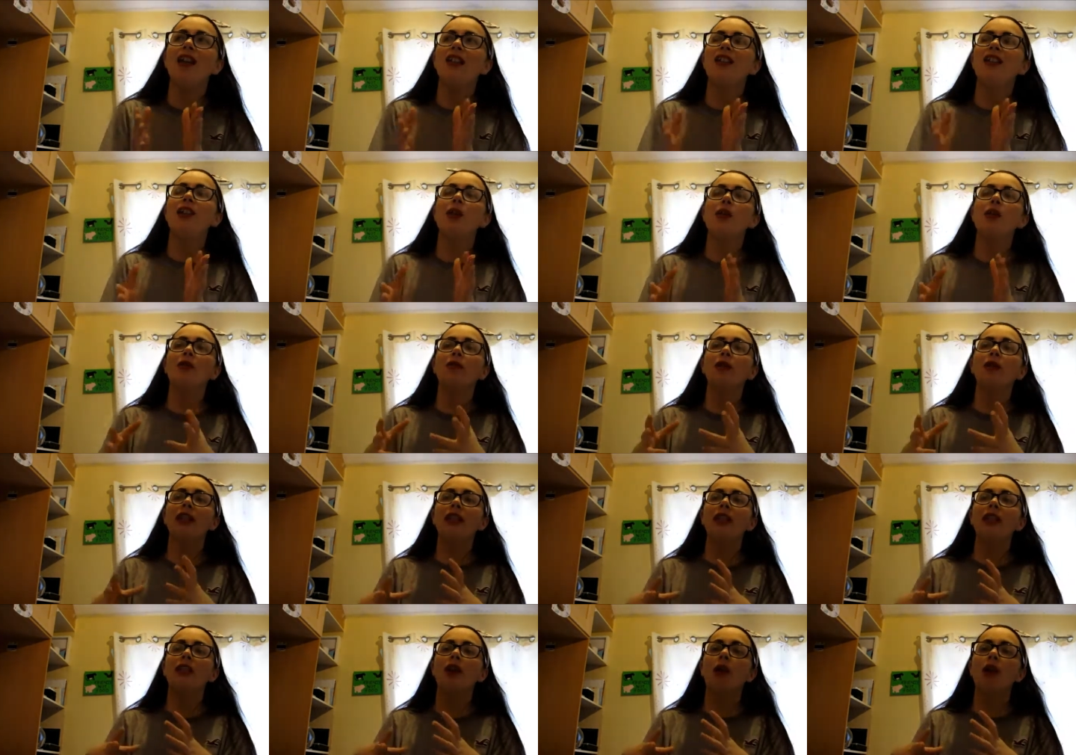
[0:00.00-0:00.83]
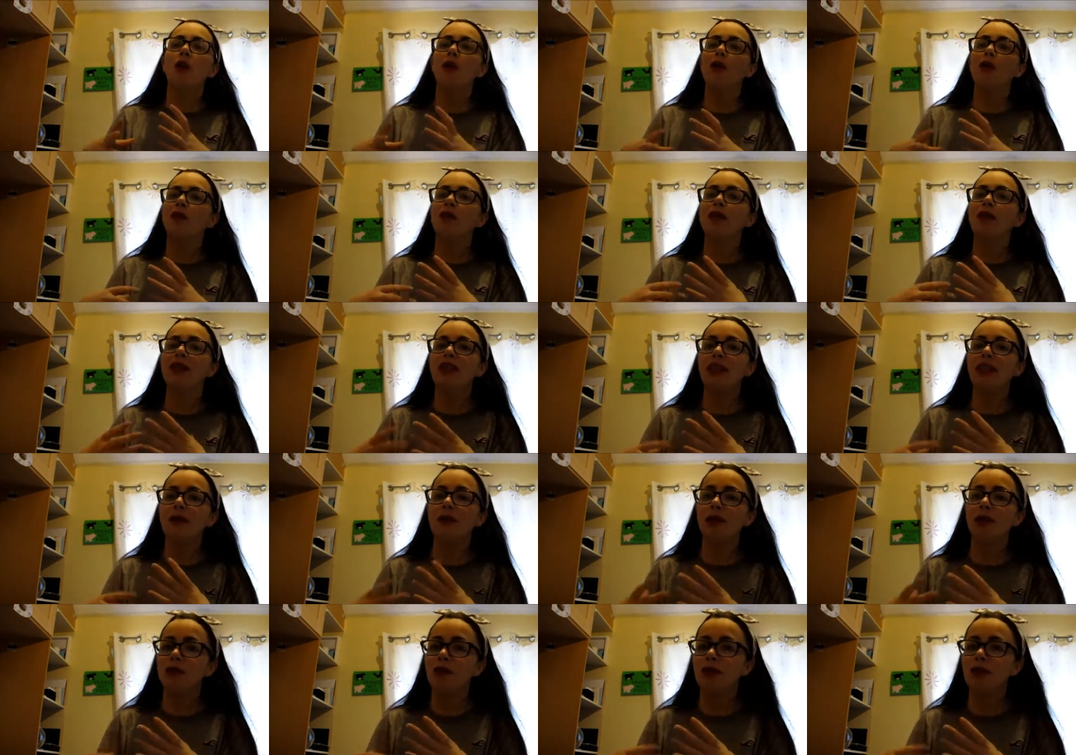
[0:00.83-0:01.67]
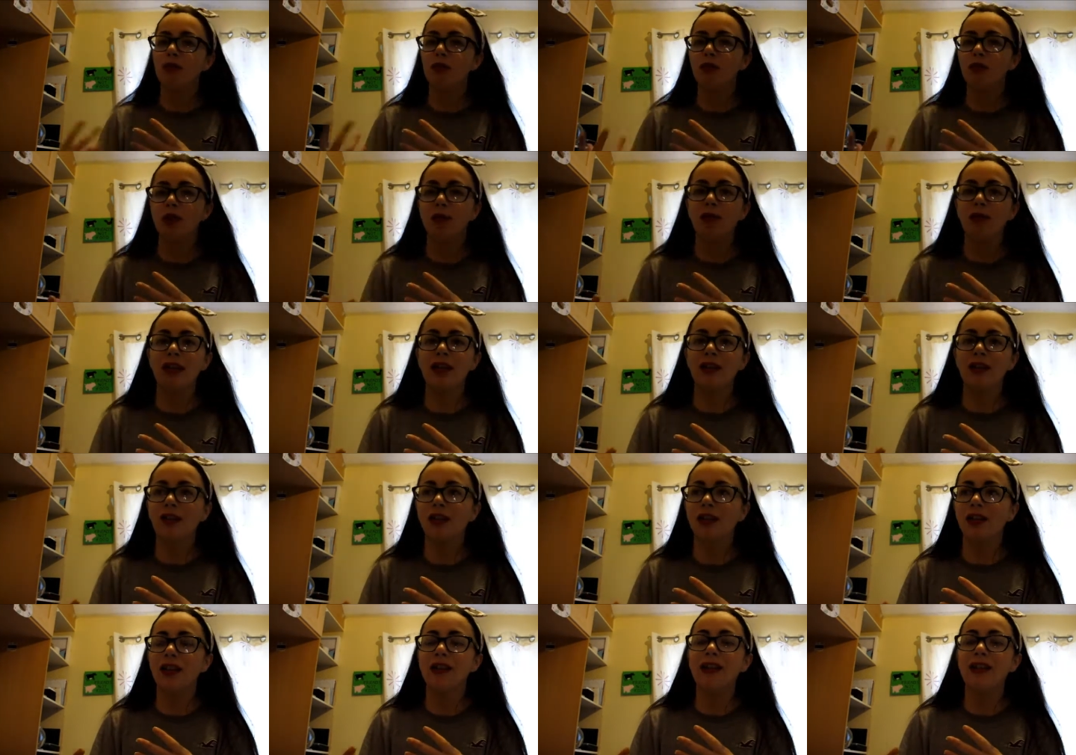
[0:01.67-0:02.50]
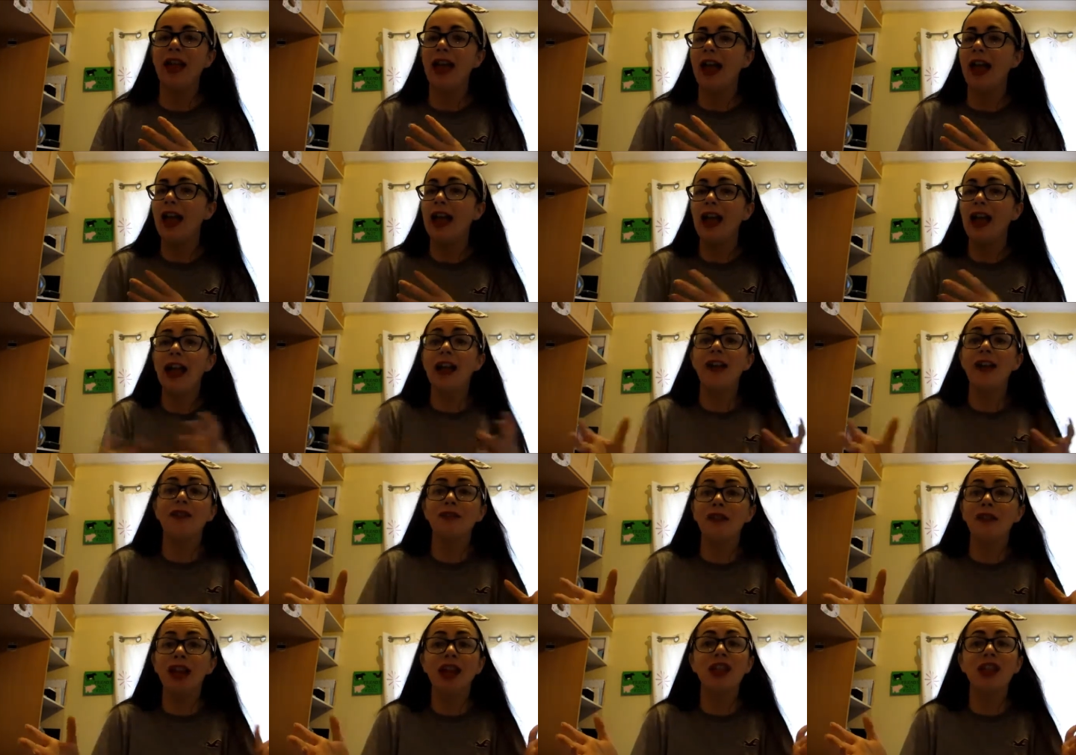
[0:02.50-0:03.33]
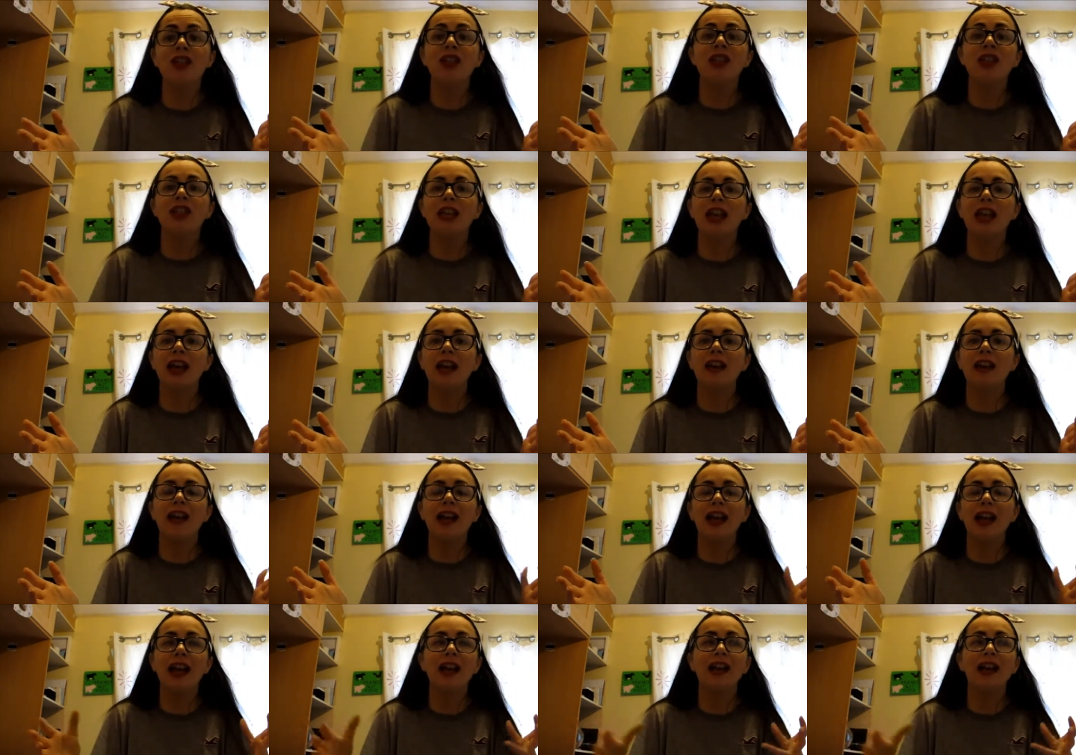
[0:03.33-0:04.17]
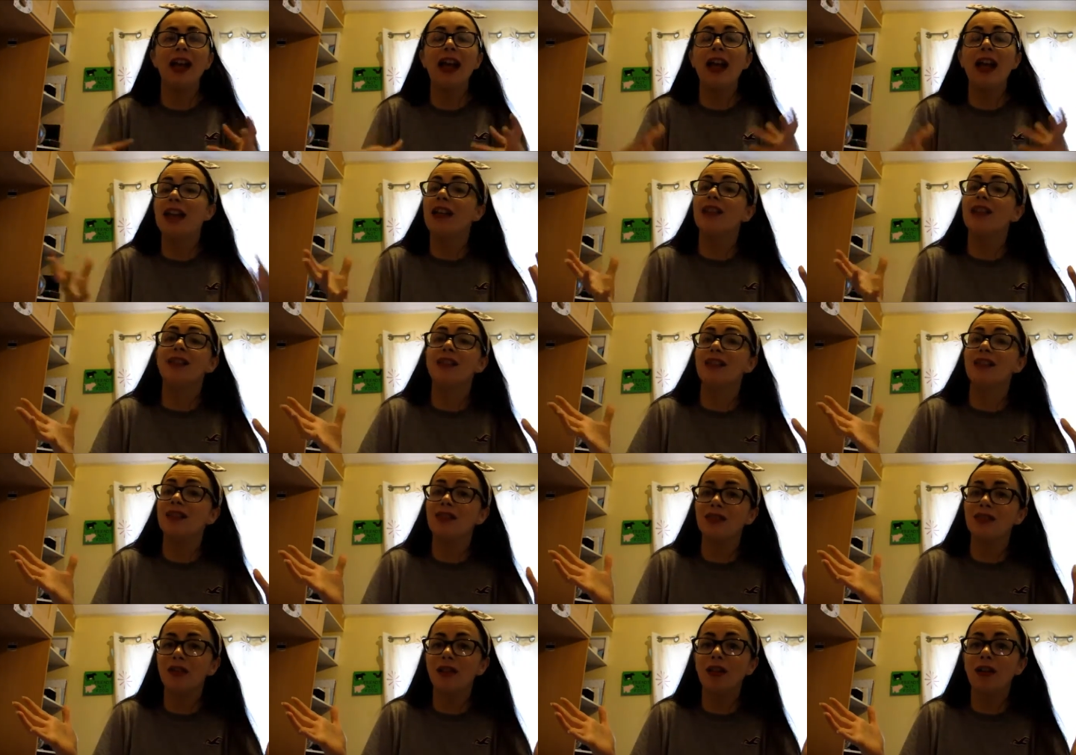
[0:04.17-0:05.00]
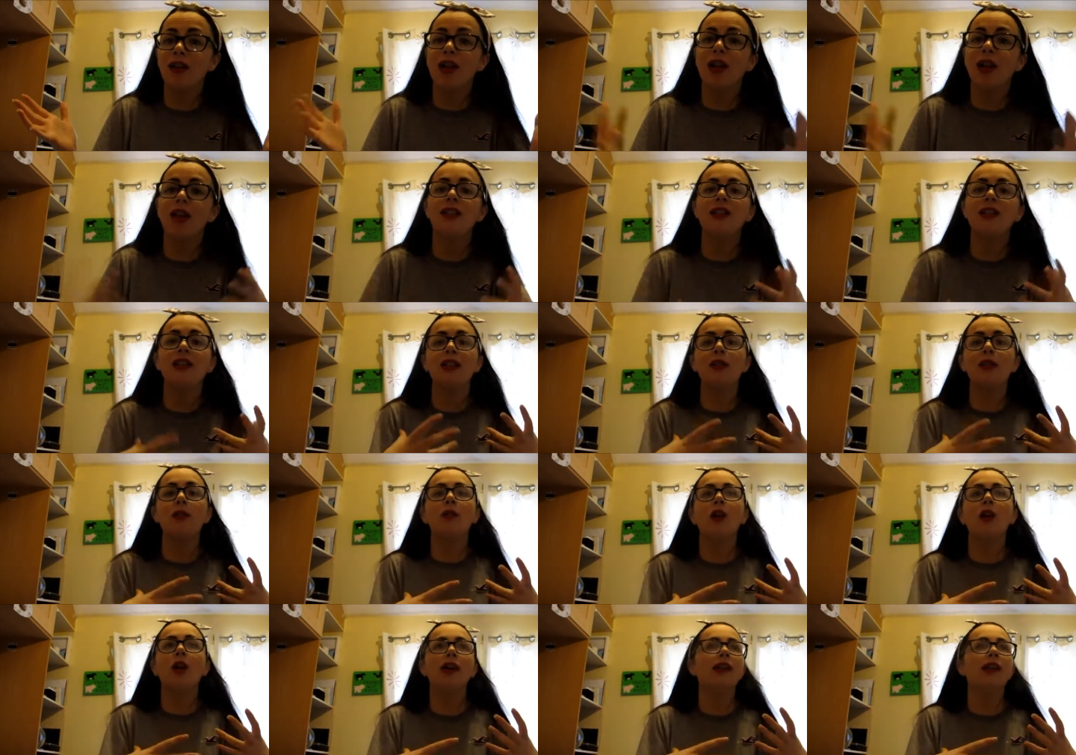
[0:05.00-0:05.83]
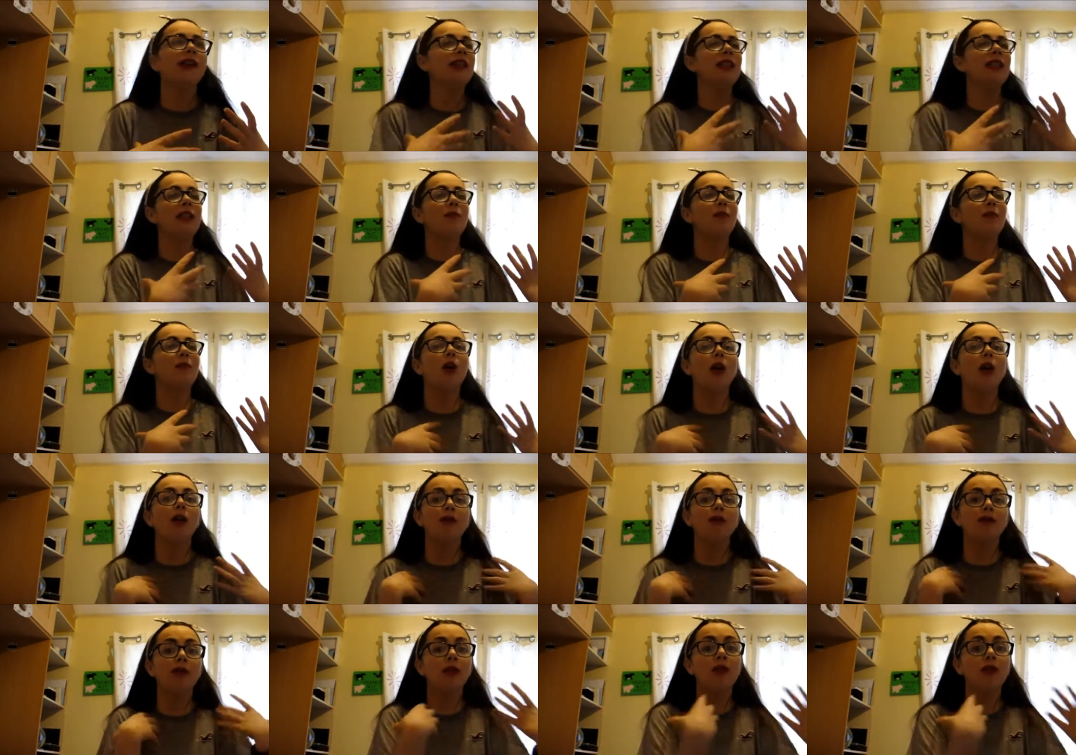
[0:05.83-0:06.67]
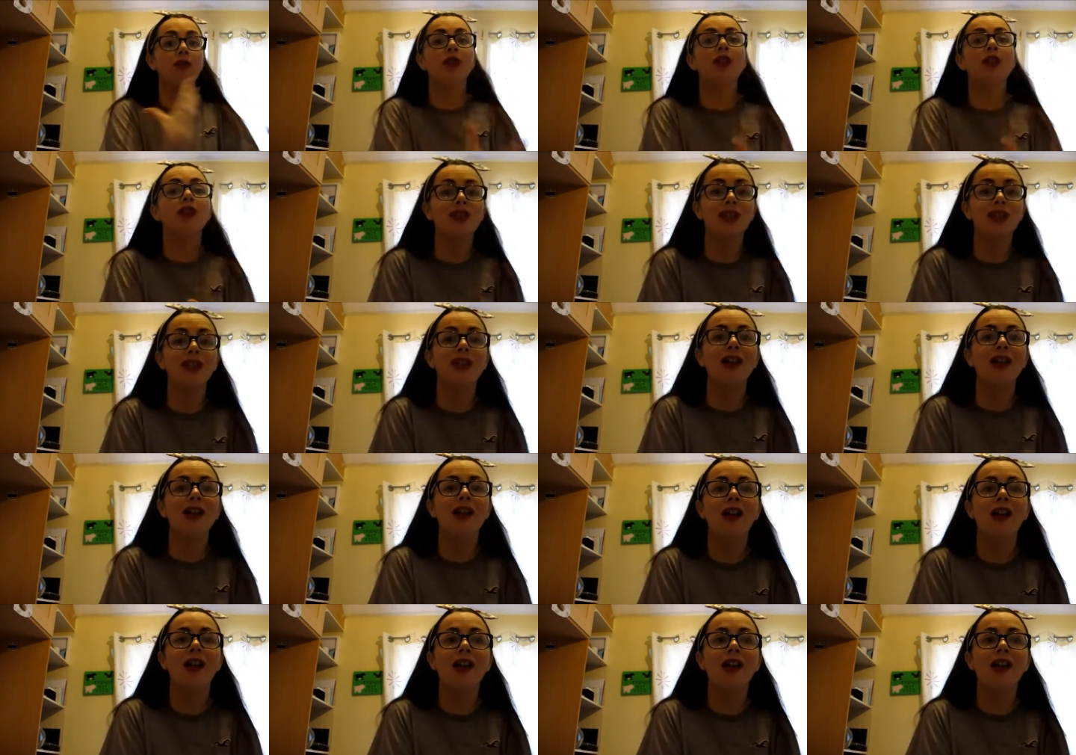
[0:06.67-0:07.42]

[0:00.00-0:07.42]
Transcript: I don't really know if I see my future being like the head of HCA is Do you know that I do kind of see more of a nutrition